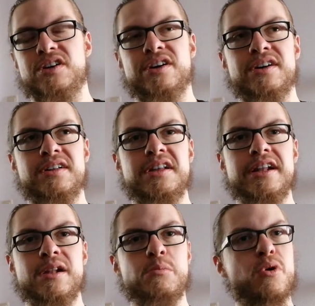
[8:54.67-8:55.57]
a
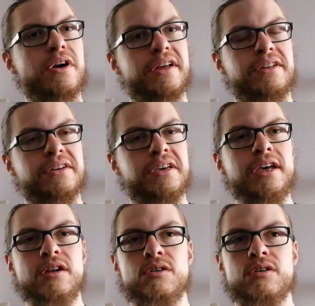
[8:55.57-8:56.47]
little more than a
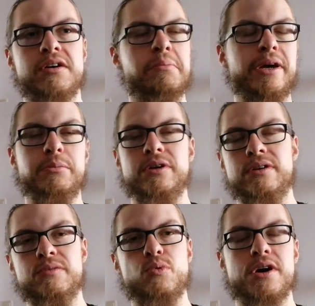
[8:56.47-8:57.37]
kilo or
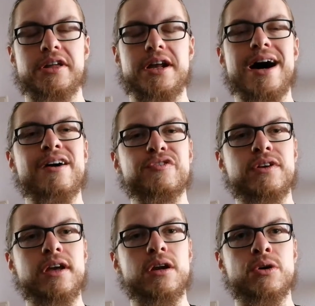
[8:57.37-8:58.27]
maybe 1.5
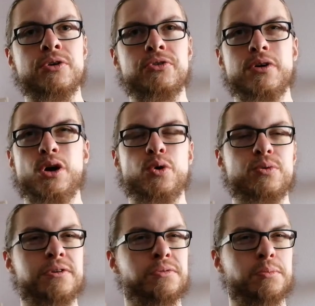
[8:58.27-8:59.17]
kilos,
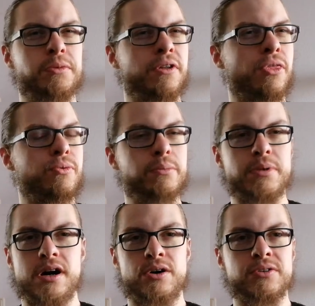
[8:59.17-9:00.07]
which would be 3
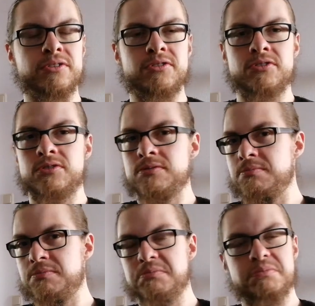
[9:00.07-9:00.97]
pounds,
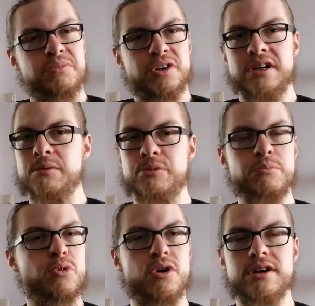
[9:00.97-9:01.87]
a little
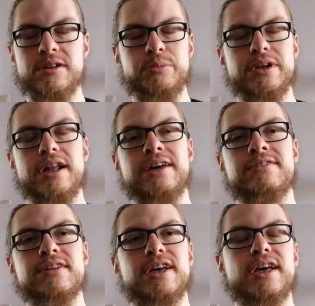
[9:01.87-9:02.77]
bit more, a little bit
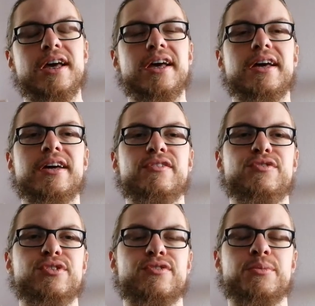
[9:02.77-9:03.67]
less
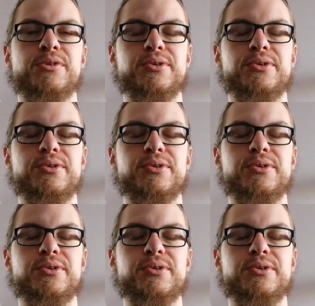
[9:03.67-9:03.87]
if you're from